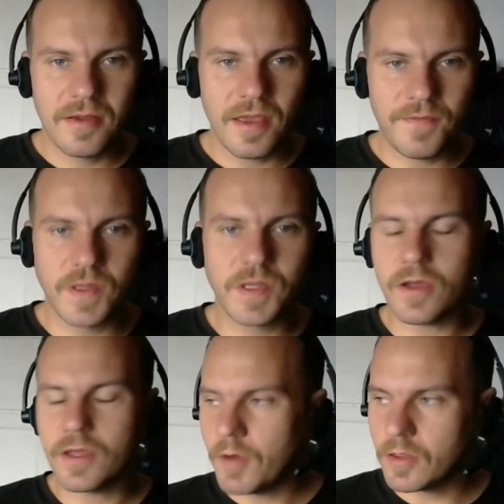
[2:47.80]
If you're
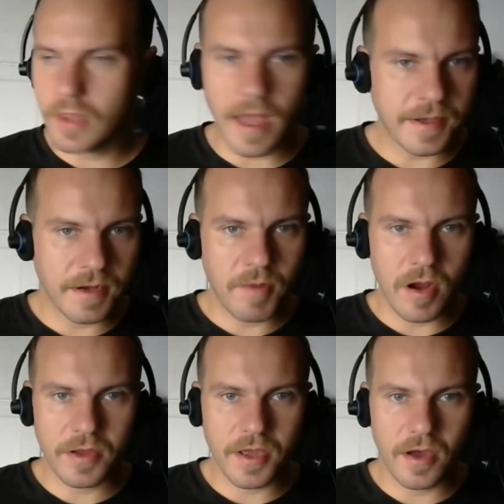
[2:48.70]
talking about Latin
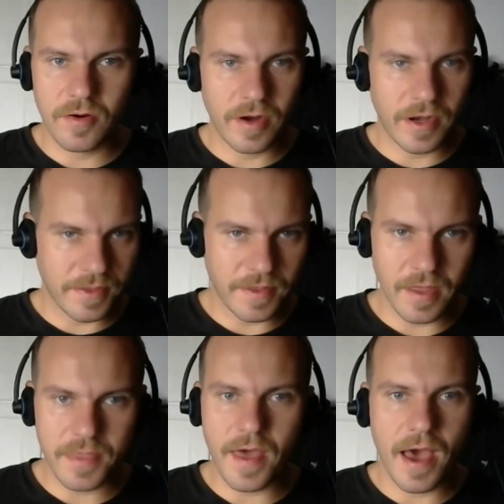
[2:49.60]
America or anything
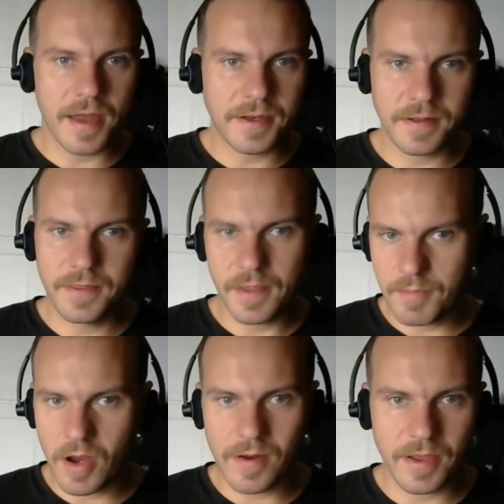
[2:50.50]
like that, the
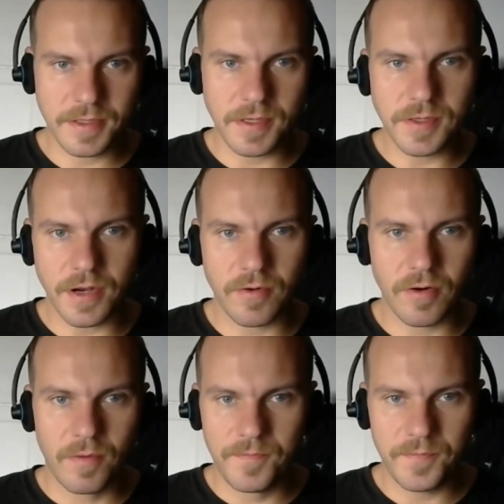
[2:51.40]
Americas in
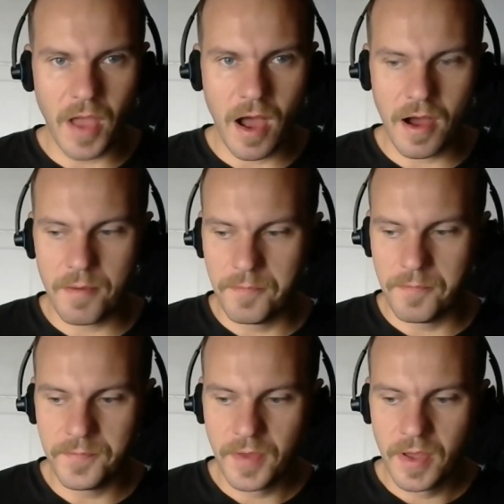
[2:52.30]
general,
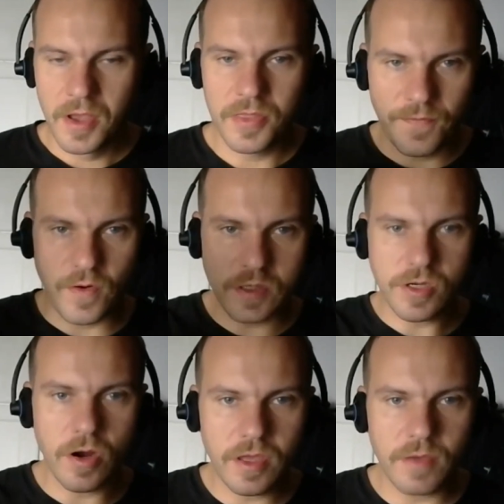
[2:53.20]
the
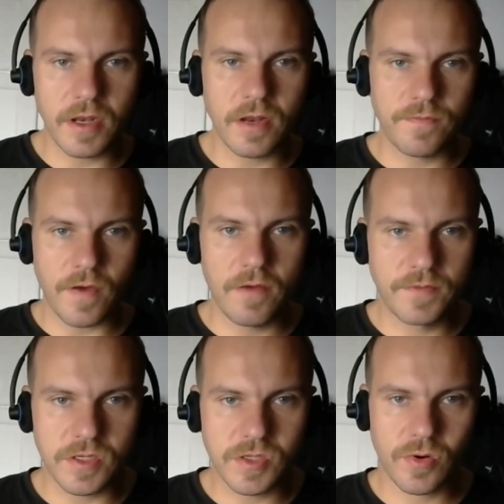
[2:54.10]
first argument of
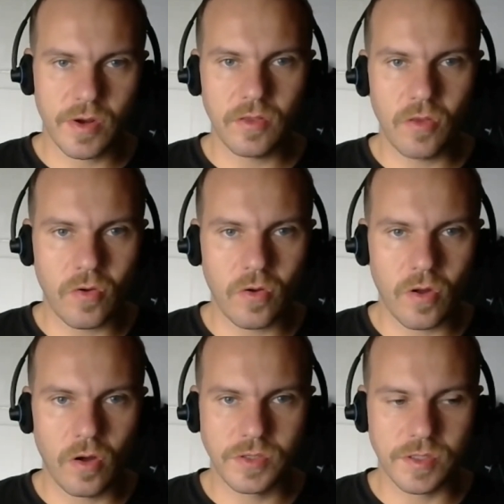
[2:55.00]
destroying local
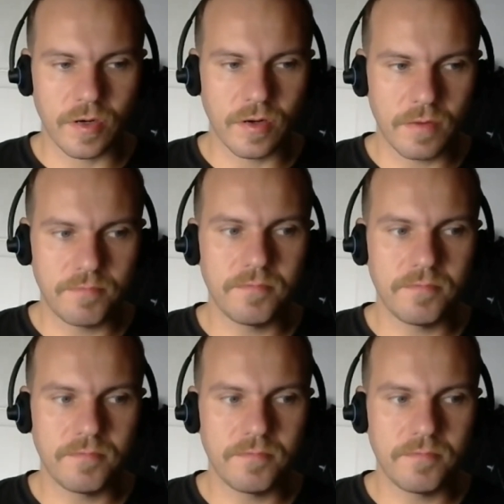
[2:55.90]
culture,